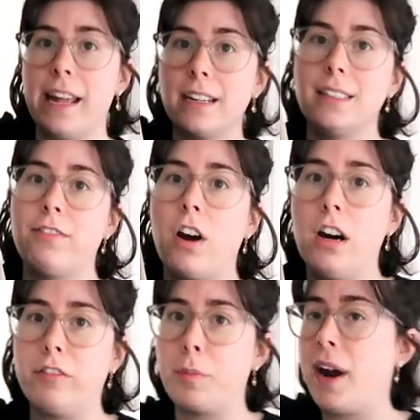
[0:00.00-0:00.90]
Collective,
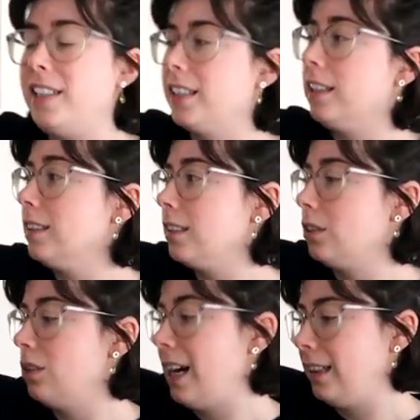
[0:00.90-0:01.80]
half price, and it
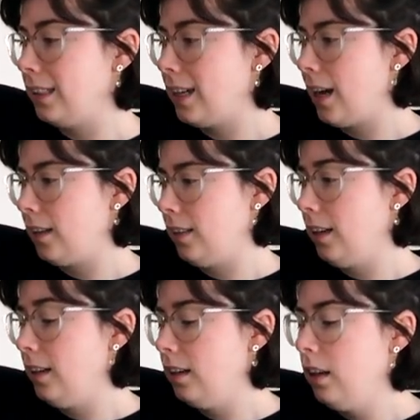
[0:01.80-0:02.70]
still had the tags
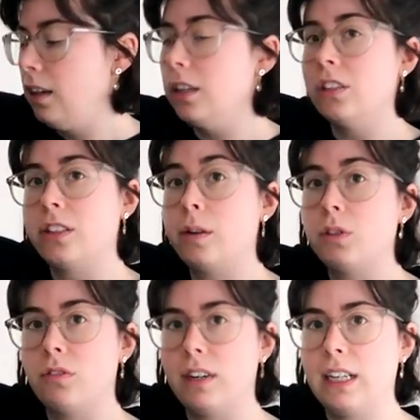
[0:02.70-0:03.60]
in it. So that
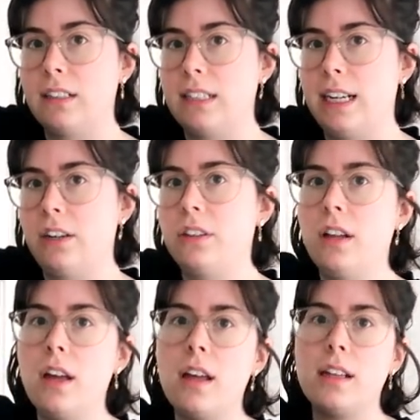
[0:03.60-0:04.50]
was a really good deal.
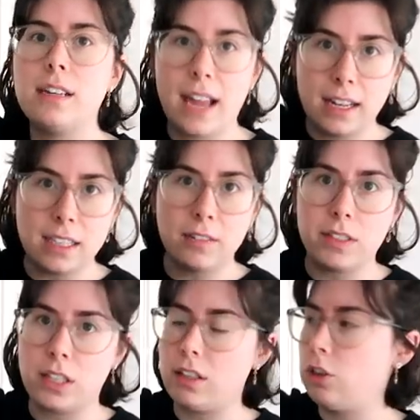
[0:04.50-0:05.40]

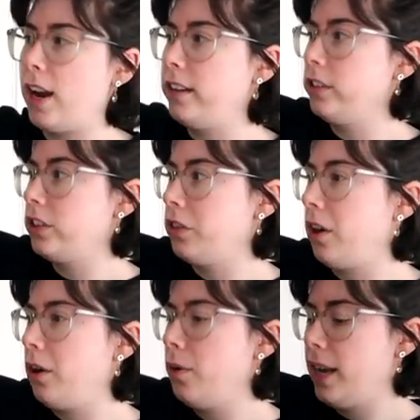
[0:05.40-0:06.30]
Negatives to the trench
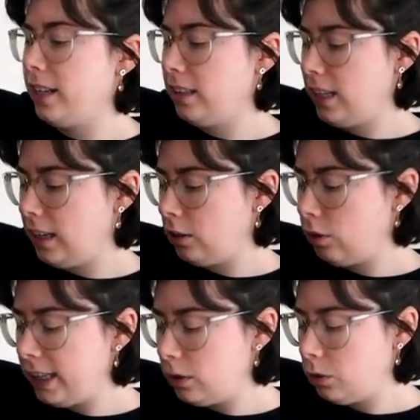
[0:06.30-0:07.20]
though is it
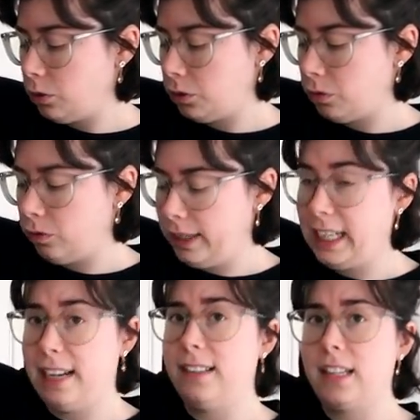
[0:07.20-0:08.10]
crinkles
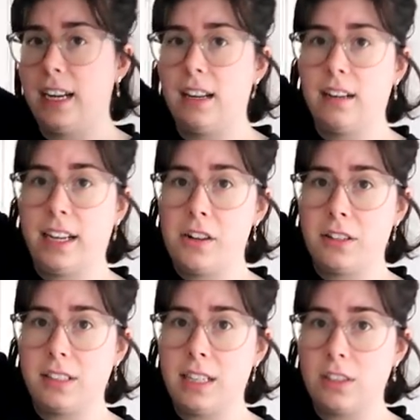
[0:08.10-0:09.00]
really easily, like you
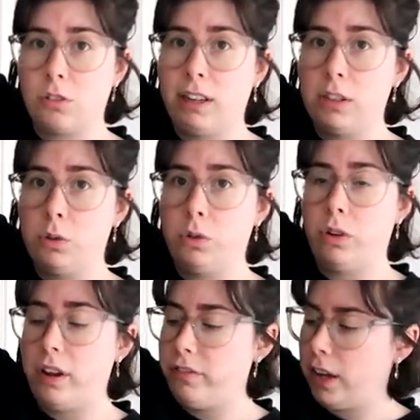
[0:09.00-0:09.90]
can see it's crinkled
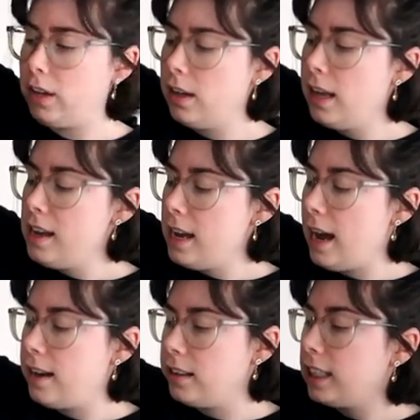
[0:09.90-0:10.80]
all over.
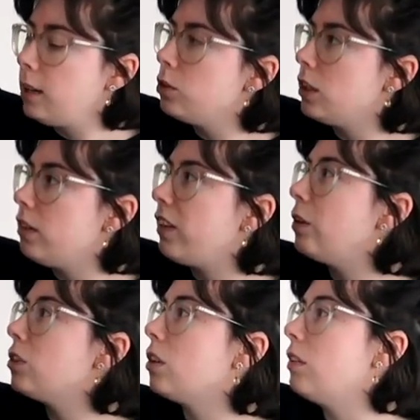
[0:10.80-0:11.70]
And I think if
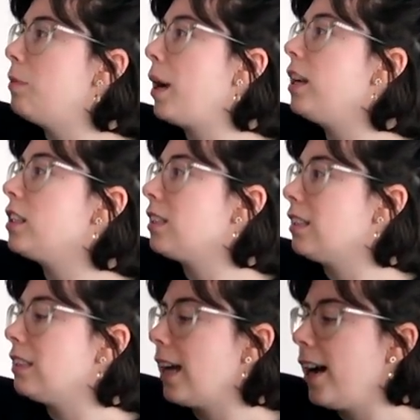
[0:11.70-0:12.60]
I was to repurchase
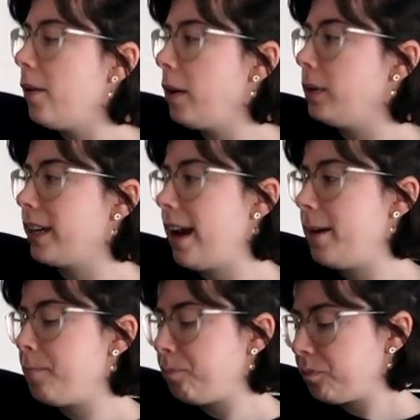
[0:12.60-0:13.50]
this now, I would
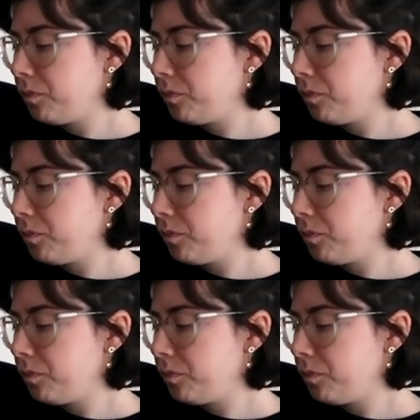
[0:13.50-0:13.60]
get